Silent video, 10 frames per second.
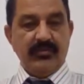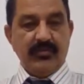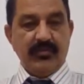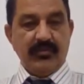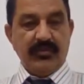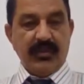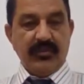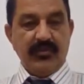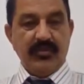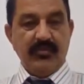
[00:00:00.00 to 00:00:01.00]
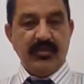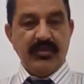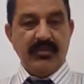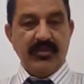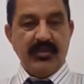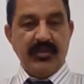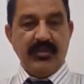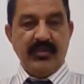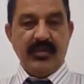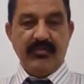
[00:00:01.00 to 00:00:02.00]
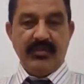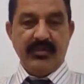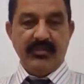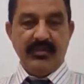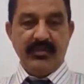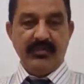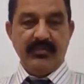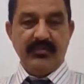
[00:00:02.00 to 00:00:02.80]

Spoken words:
So thank you very much and have a nice day.